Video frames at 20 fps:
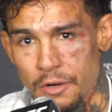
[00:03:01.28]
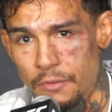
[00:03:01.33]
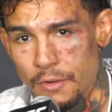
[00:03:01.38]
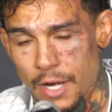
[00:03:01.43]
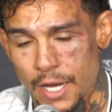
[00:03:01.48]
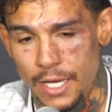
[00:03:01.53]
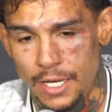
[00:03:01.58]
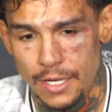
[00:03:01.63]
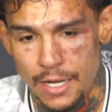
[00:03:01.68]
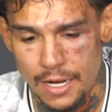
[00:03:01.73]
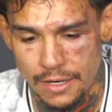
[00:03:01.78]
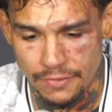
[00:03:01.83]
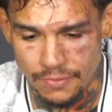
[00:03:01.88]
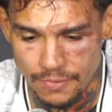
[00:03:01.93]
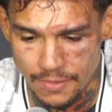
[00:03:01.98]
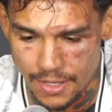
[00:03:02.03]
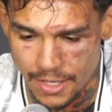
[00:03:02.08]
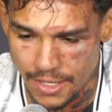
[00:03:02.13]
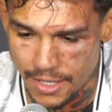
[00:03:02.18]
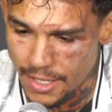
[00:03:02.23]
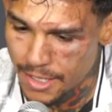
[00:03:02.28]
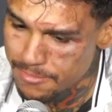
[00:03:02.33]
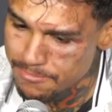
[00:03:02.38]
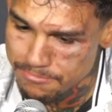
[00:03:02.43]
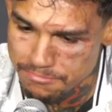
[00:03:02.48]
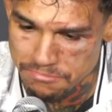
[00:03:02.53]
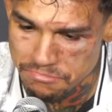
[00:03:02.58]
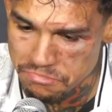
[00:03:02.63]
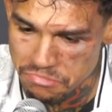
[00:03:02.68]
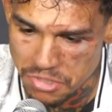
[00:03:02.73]
it right.
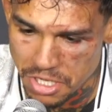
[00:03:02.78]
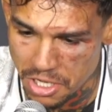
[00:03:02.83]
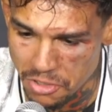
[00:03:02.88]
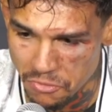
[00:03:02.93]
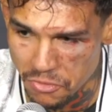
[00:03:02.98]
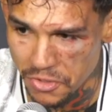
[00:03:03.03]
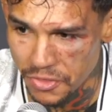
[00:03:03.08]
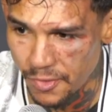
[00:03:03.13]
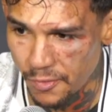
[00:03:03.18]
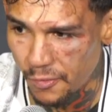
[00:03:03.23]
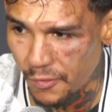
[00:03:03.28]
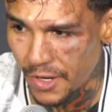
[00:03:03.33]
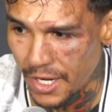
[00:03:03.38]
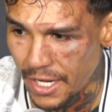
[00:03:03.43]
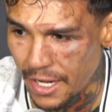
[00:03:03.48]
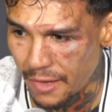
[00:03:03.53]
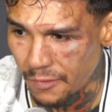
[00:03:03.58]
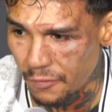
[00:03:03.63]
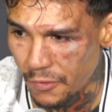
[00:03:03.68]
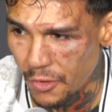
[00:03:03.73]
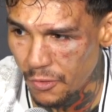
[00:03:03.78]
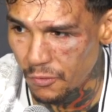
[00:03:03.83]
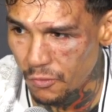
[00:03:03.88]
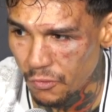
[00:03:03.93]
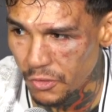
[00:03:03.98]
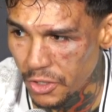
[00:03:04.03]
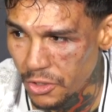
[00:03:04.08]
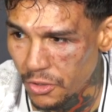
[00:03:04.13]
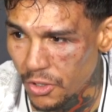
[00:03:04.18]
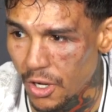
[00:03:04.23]
I won the fight. I felt
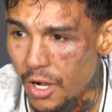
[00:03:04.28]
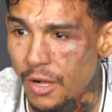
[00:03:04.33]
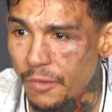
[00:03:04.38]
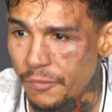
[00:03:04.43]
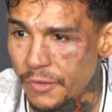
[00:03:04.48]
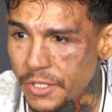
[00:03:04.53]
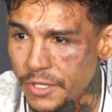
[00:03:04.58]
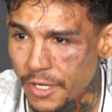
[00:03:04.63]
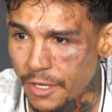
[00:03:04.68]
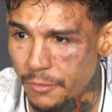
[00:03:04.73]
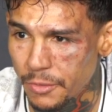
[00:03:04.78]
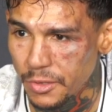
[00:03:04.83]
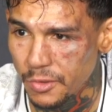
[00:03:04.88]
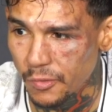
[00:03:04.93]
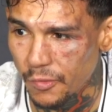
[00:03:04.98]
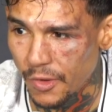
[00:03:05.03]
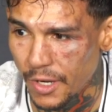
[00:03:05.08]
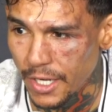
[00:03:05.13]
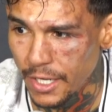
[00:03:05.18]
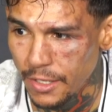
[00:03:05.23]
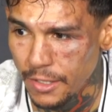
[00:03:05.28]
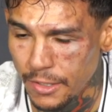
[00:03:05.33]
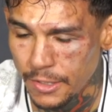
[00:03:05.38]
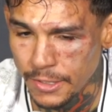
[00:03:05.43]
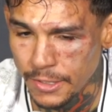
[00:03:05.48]
real confident that I won the fight.